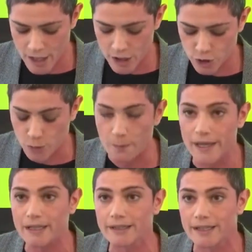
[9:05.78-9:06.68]
To
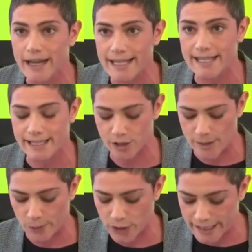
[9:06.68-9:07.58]
build the necessary
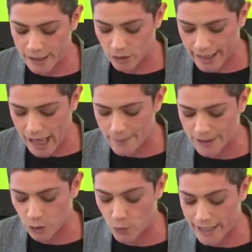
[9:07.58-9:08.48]
political
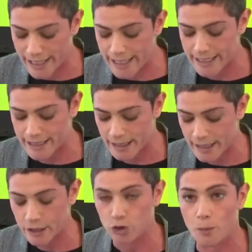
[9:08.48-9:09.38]
capital we need
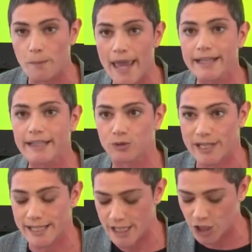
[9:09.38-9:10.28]
to make the
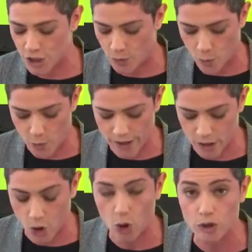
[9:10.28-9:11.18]
transition we are
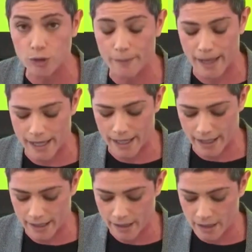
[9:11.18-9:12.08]
called to
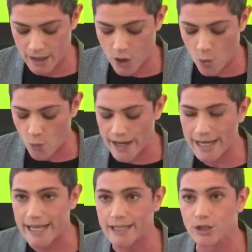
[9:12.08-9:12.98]
make, we
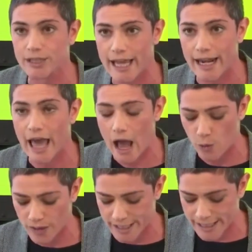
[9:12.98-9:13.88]
need to tell
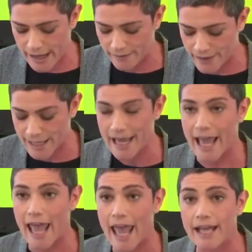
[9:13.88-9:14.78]
ourselves
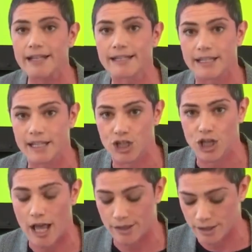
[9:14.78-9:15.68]
and each
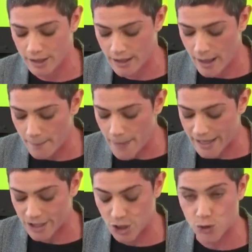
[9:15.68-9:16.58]
other
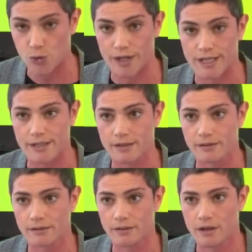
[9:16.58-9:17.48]
better stories.
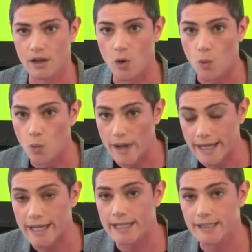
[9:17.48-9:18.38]
We
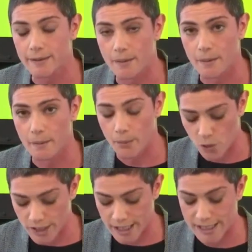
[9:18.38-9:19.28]
need more
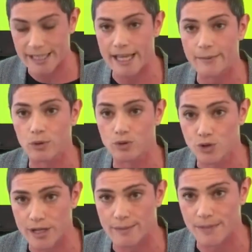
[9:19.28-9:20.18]
sustainable
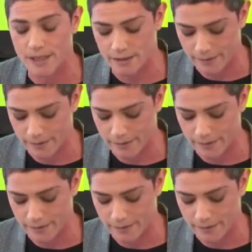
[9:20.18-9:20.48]
dreams.